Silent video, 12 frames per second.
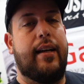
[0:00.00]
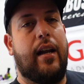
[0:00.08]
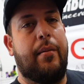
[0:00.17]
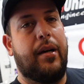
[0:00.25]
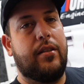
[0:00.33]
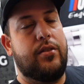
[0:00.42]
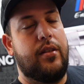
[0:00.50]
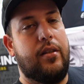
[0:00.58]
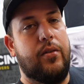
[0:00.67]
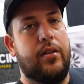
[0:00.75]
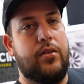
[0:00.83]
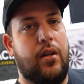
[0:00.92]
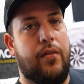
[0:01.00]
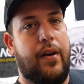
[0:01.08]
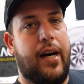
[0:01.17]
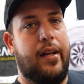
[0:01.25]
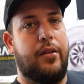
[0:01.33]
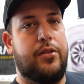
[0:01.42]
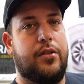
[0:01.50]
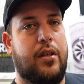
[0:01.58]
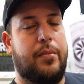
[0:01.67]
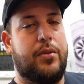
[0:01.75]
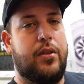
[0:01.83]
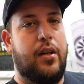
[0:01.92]
then I'm actually going to a vinyl
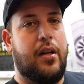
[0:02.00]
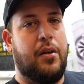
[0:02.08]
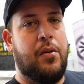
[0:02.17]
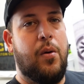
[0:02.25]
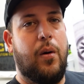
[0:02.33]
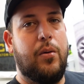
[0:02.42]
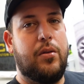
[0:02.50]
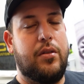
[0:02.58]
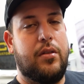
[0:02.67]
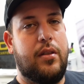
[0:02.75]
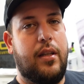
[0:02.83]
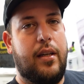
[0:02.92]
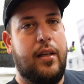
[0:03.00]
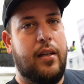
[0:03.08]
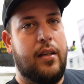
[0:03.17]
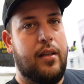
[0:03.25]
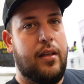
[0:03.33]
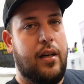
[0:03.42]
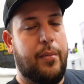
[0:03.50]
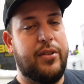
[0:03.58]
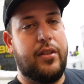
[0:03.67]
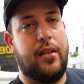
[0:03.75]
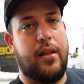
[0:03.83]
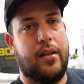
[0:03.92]
shop to get a quote to see how much
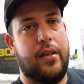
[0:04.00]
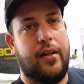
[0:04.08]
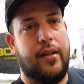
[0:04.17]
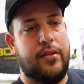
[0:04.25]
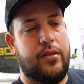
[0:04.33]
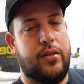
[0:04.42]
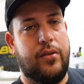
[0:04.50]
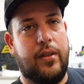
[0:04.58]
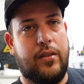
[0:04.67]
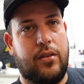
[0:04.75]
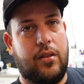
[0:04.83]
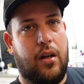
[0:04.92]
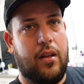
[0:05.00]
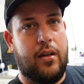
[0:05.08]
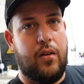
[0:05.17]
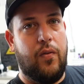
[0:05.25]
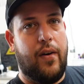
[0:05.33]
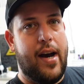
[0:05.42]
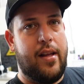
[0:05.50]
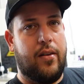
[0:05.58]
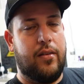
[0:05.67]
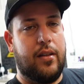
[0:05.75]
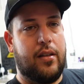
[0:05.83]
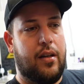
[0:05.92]
it's gonna cost to install the new vinyl
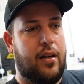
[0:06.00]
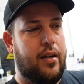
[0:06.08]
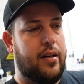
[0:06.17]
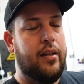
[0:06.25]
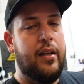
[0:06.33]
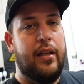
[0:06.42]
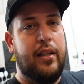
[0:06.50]
on the car,